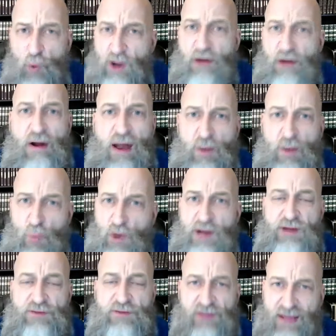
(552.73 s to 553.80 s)
I was
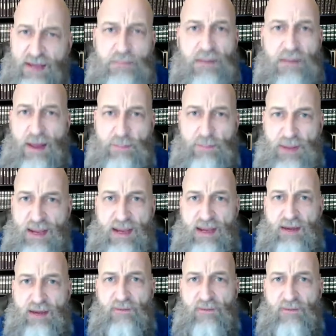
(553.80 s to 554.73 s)
in my pain,